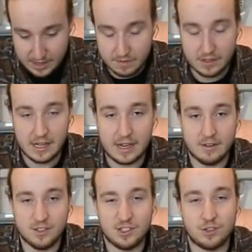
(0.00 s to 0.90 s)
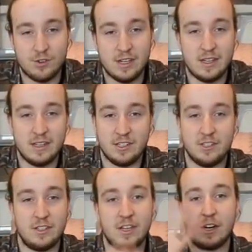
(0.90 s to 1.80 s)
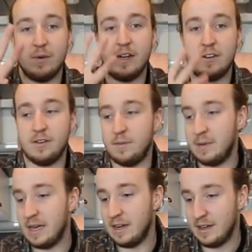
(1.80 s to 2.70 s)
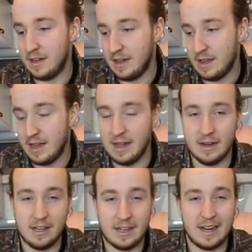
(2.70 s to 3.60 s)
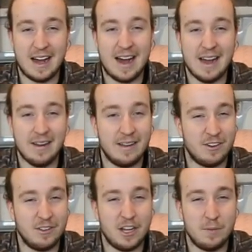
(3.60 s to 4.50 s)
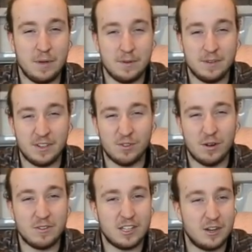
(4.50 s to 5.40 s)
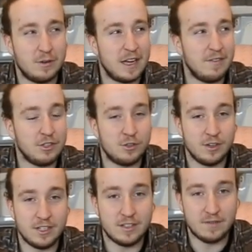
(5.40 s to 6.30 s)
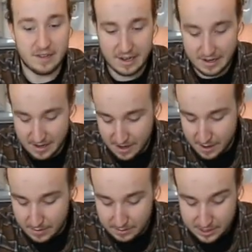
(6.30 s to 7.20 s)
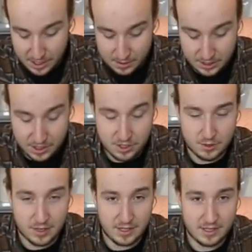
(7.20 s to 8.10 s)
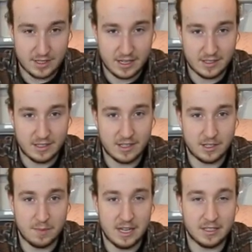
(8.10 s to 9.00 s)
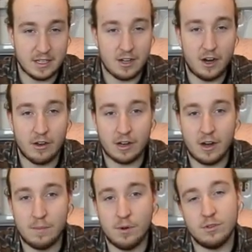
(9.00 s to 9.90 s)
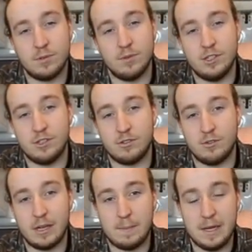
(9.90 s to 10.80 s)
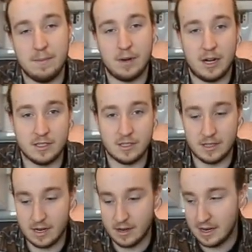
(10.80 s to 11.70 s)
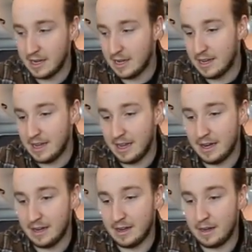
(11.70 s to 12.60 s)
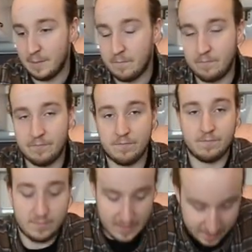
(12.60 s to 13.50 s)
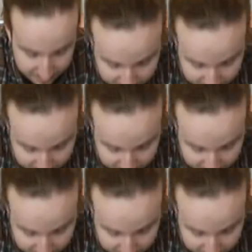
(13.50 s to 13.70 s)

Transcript: I definitely like how discreet it is. You just tuck it right under the bed and uh, you kind of hide it. I know a lot of people are grossed out having toilets in the van. But I'm telling you, once you use one of these things, it's amazing. All compostable. You just throw like peat moss in there. And uh, yeah,